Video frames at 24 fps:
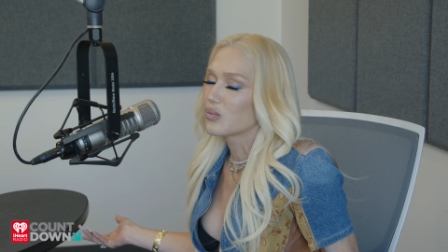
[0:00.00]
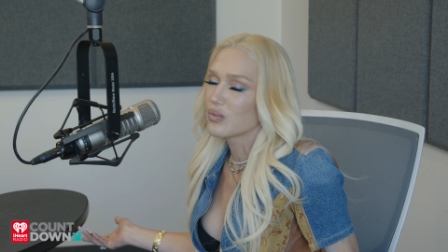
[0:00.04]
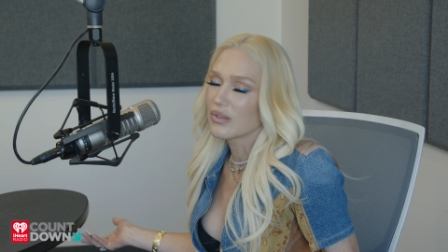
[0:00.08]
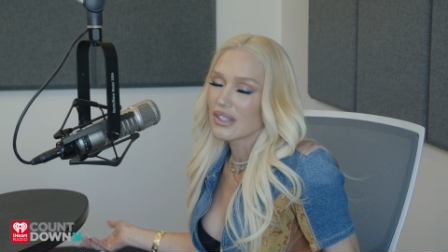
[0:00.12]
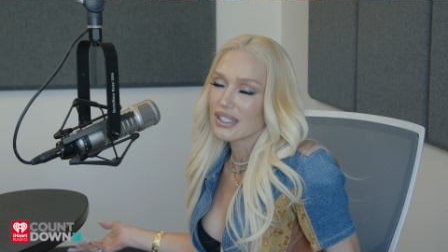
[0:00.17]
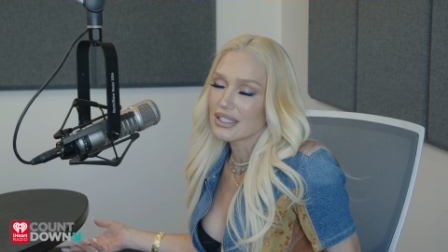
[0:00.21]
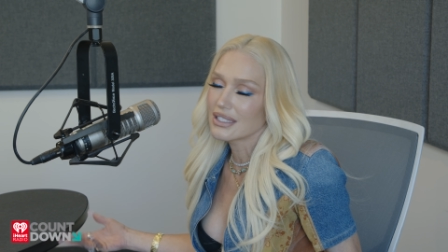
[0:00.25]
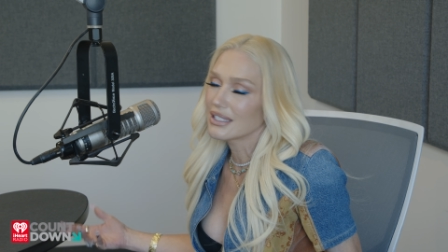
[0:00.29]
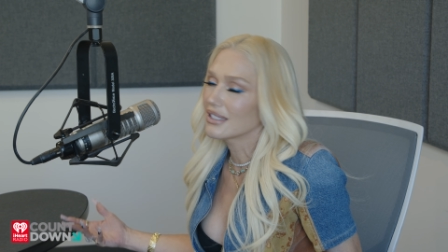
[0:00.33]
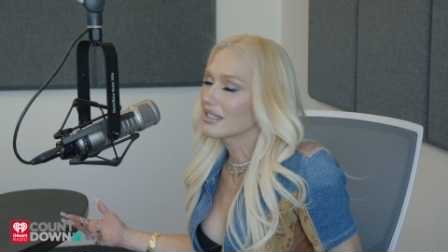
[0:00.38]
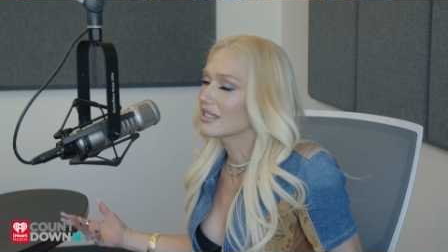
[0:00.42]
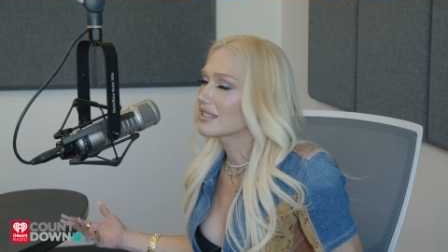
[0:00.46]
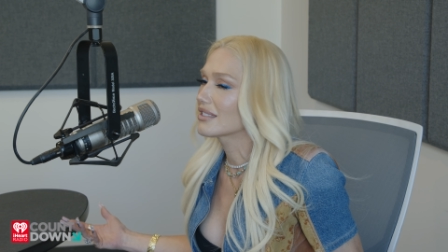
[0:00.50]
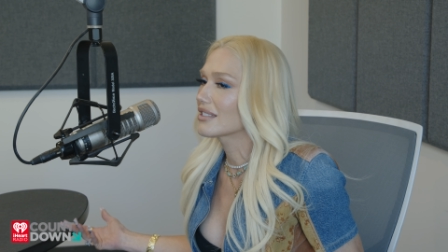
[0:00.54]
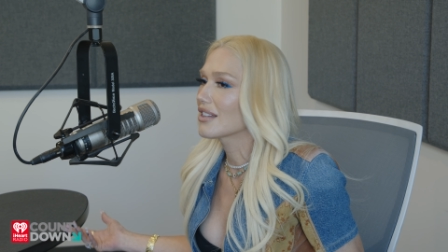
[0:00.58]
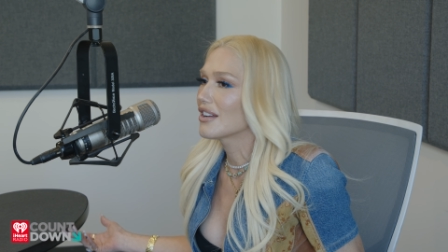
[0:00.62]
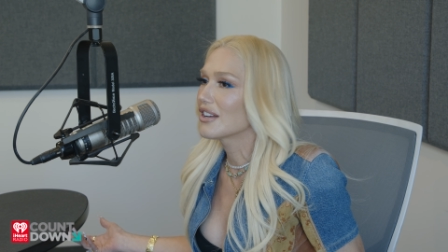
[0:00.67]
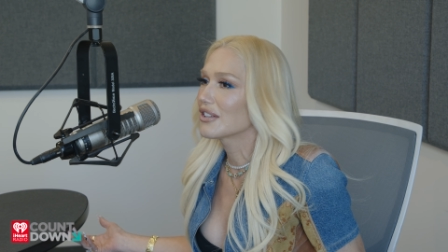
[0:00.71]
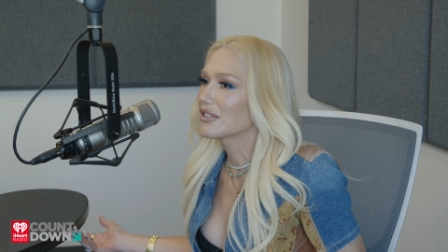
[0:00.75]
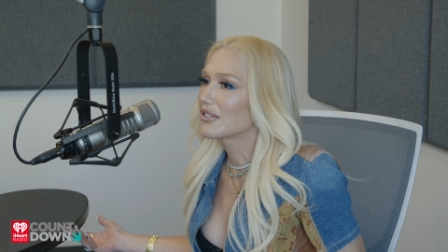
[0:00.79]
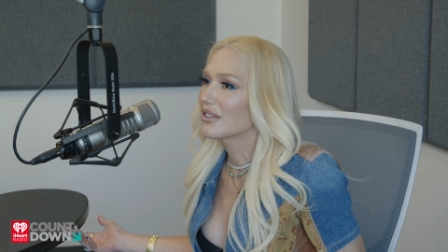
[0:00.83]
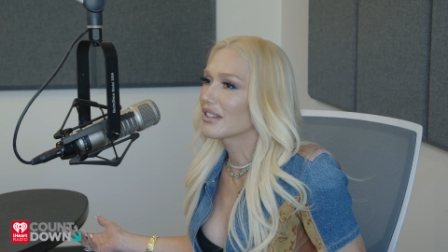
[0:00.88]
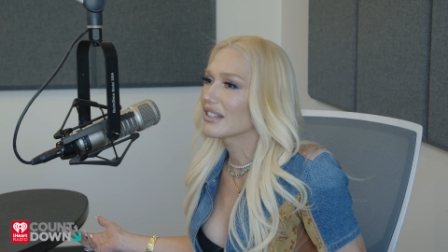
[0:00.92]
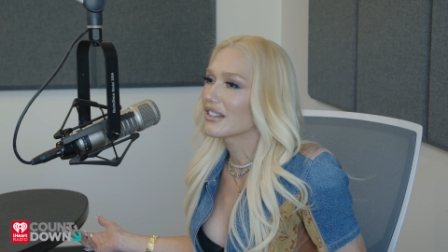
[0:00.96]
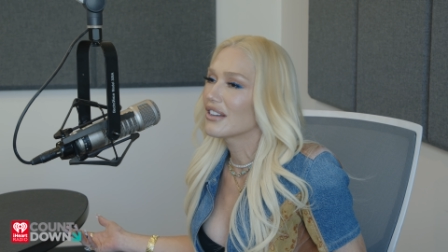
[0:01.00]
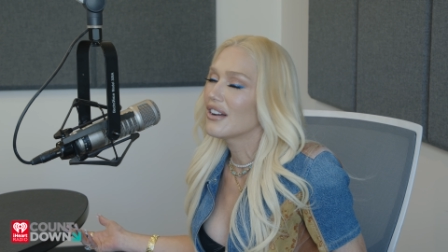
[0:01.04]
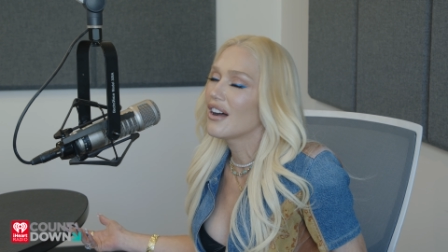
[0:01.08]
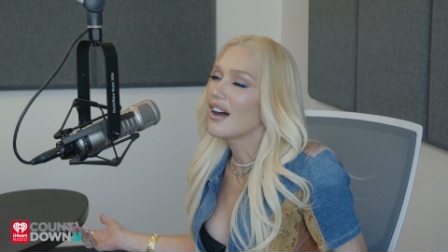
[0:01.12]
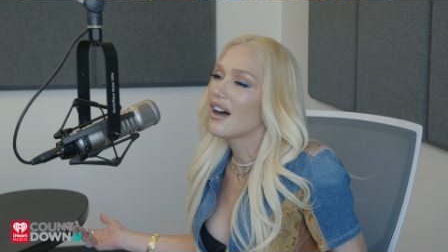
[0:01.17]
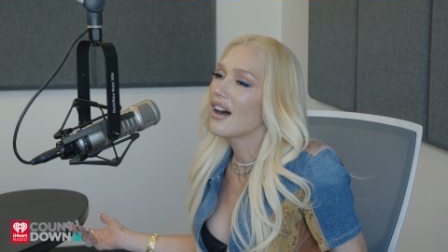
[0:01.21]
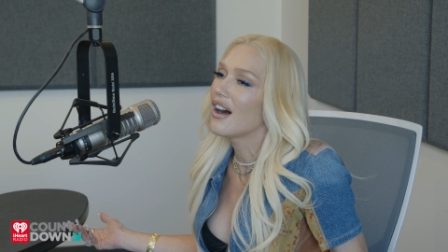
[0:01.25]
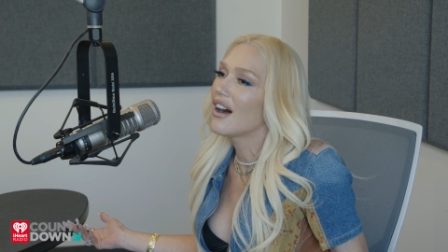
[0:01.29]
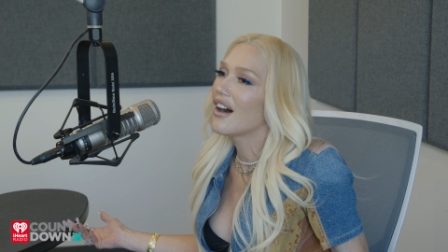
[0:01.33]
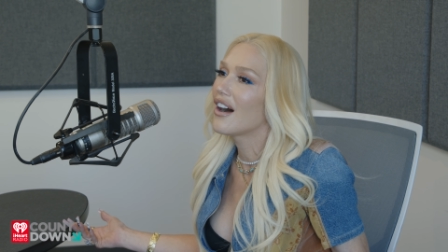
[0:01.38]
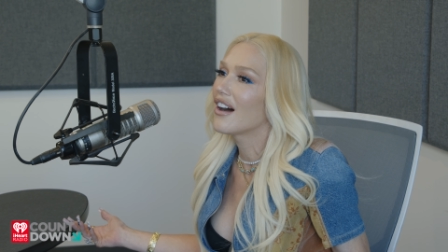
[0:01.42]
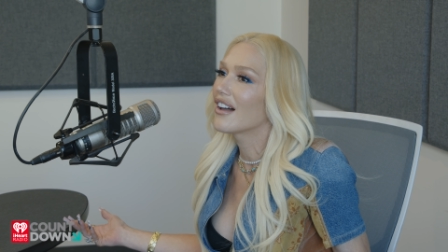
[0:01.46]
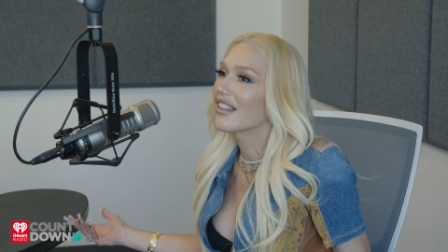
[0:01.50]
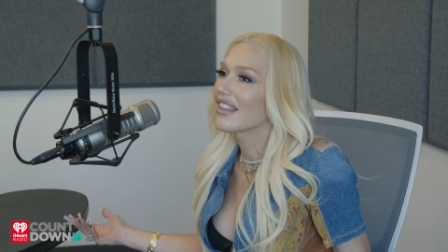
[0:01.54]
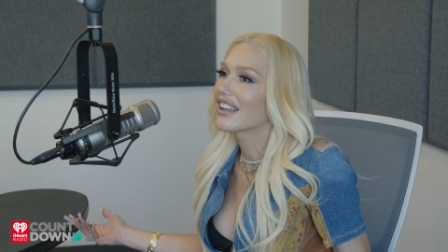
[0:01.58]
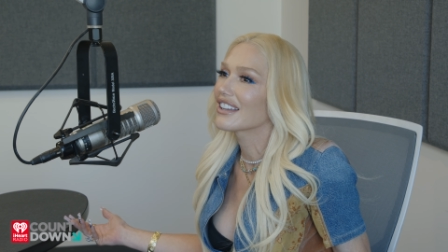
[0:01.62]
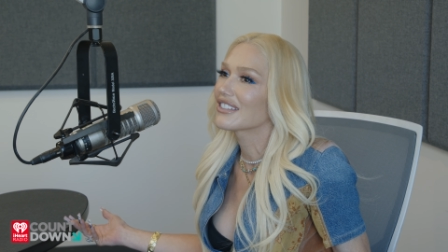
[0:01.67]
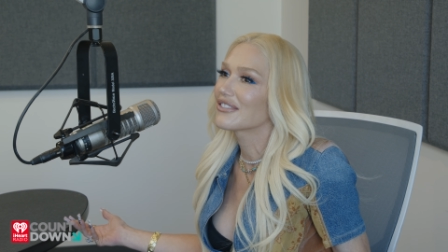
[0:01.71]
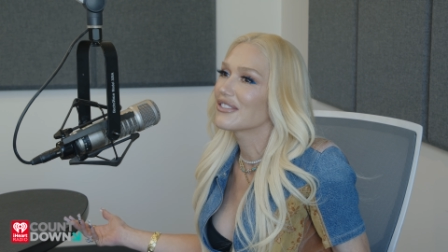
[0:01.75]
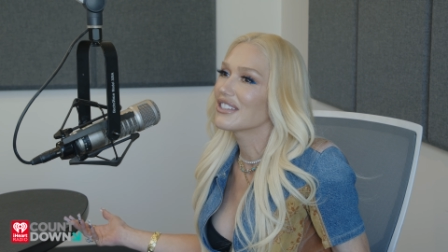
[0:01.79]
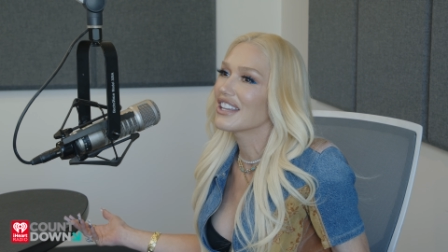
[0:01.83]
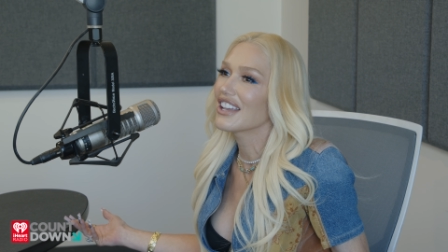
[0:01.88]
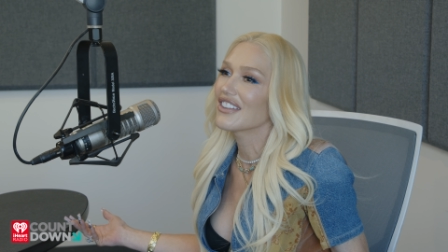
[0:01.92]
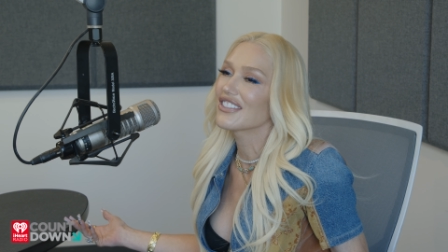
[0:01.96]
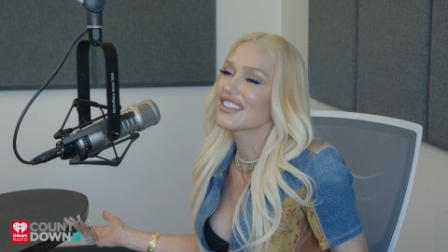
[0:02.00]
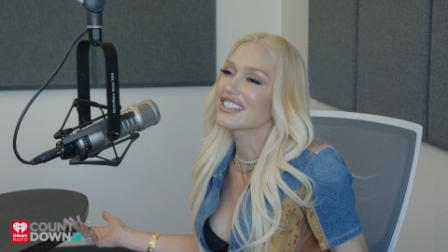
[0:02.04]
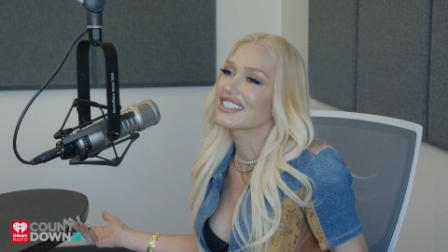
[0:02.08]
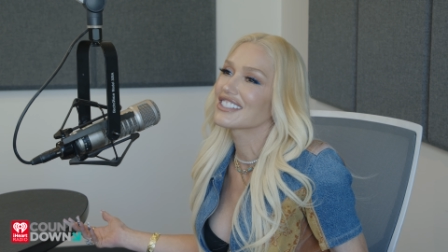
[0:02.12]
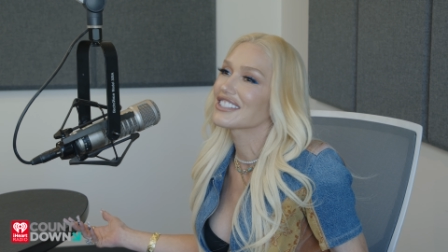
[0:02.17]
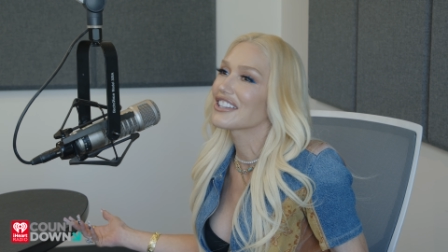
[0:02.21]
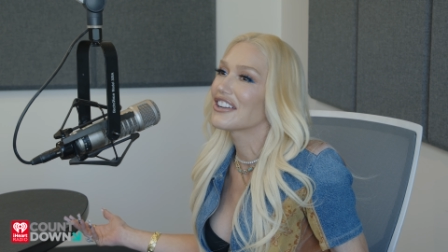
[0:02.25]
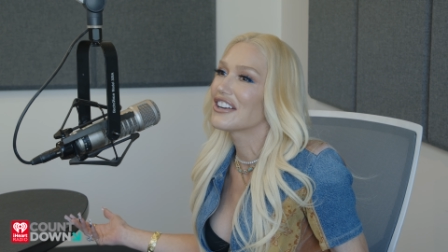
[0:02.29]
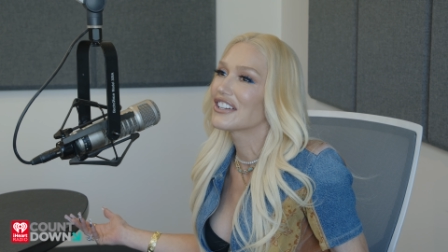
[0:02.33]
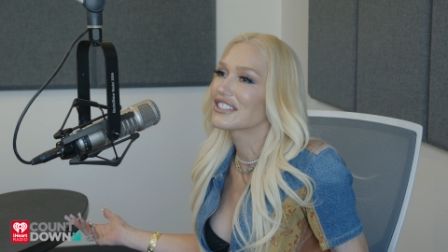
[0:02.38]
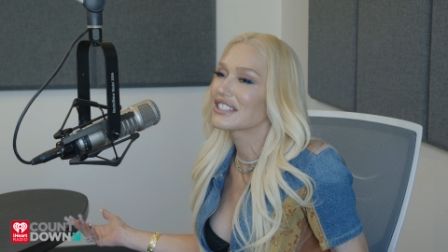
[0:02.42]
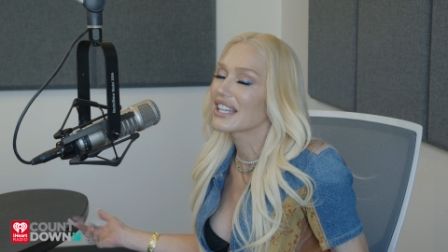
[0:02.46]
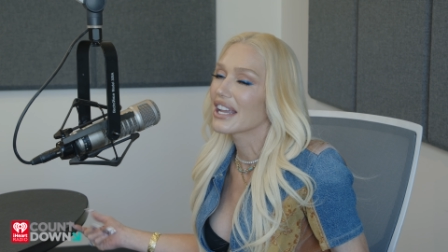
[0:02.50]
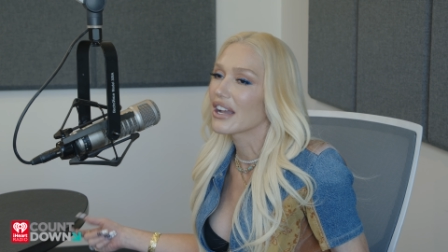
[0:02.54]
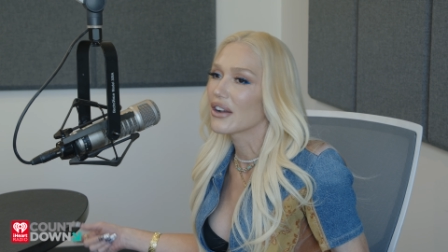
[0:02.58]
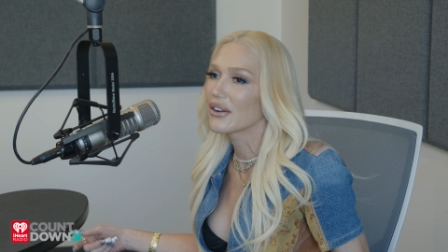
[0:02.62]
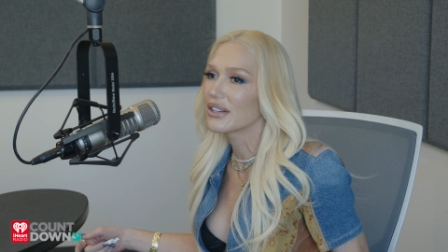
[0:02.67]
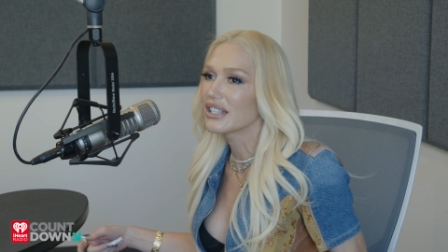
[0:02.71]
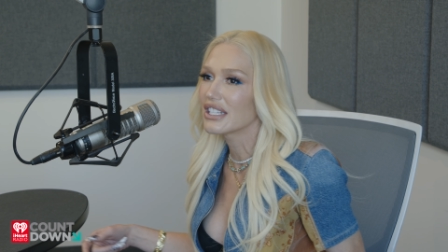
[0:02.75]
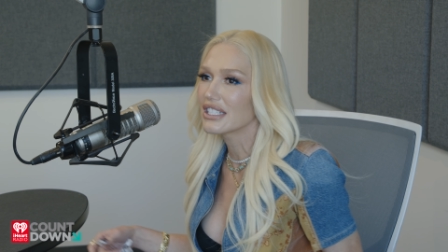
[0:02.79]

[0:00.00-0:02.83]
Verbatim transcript: listening to the song going, "Oh, like we had the song now."